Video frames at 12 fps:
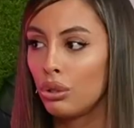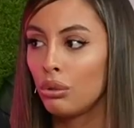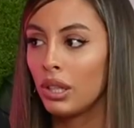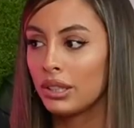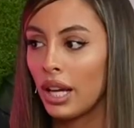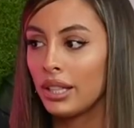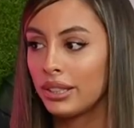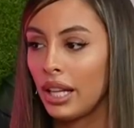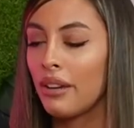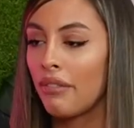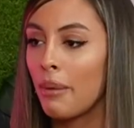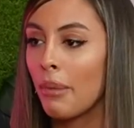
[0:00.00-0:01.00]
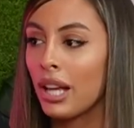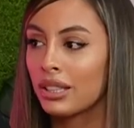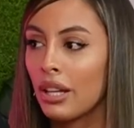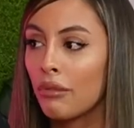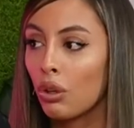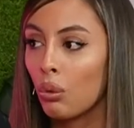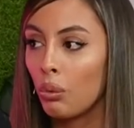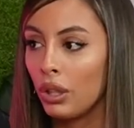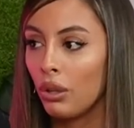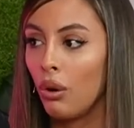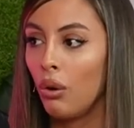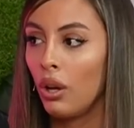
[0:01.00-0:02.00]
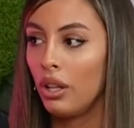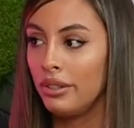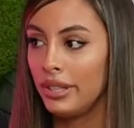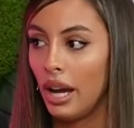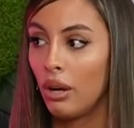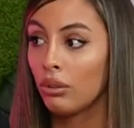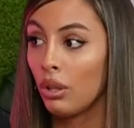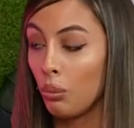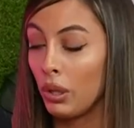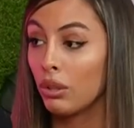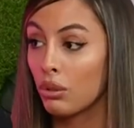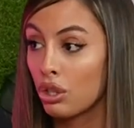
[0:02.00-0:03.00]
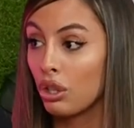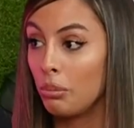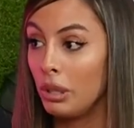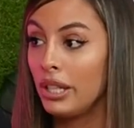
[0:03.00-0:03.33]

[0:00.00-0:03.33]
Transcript: Do as I say. If I'm asking for the window down, the window should be